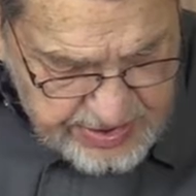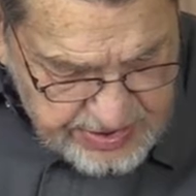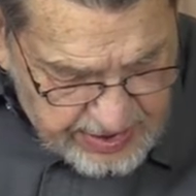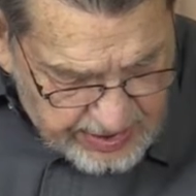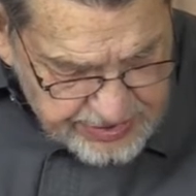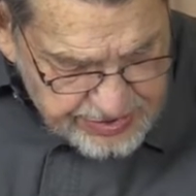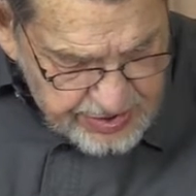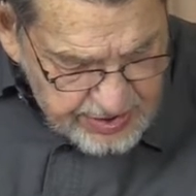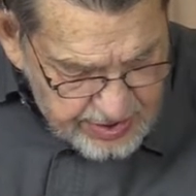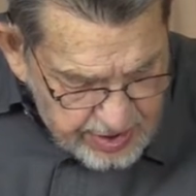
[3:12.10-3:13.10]
touch
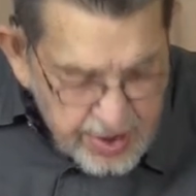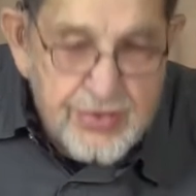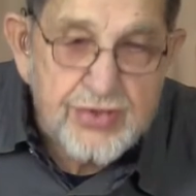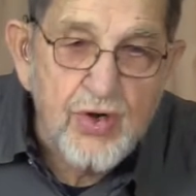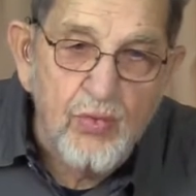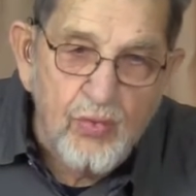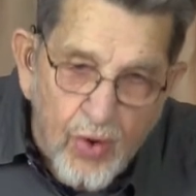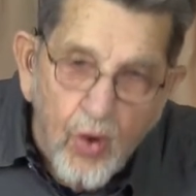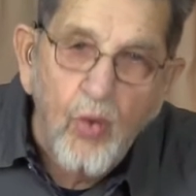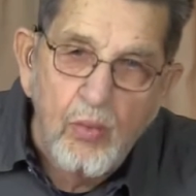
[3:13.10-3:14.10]
his
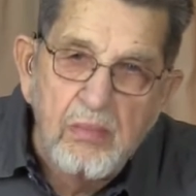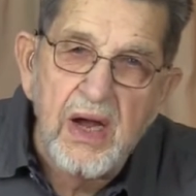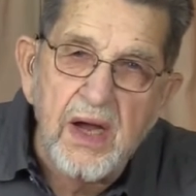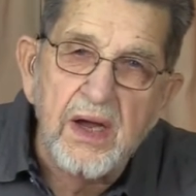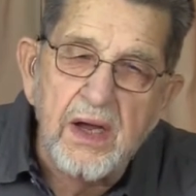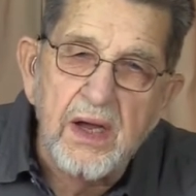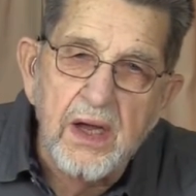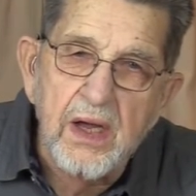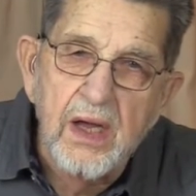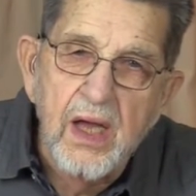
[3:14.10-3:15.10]
robe,
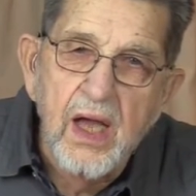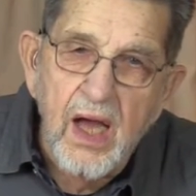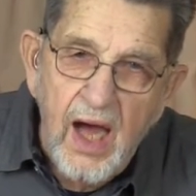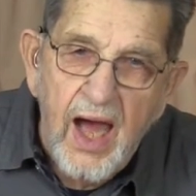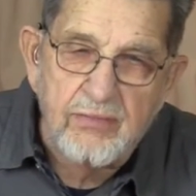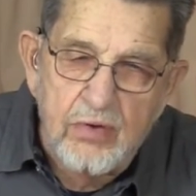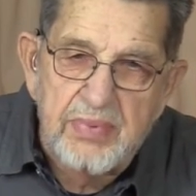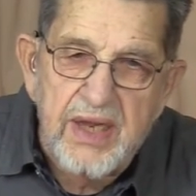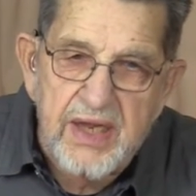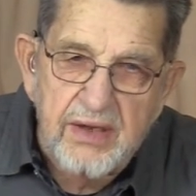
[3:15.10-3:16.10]
I will
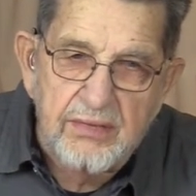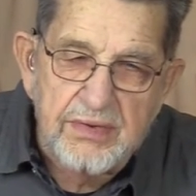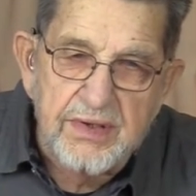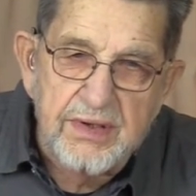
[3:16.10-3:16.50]
be healed."